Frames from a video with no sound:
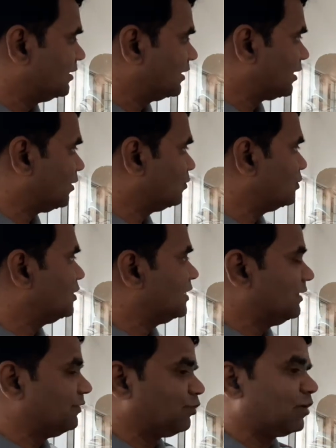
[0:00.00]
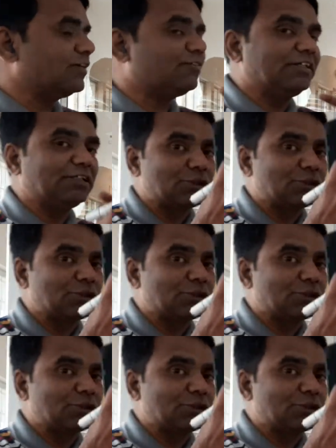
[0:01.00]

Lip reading: Now, if I want to find the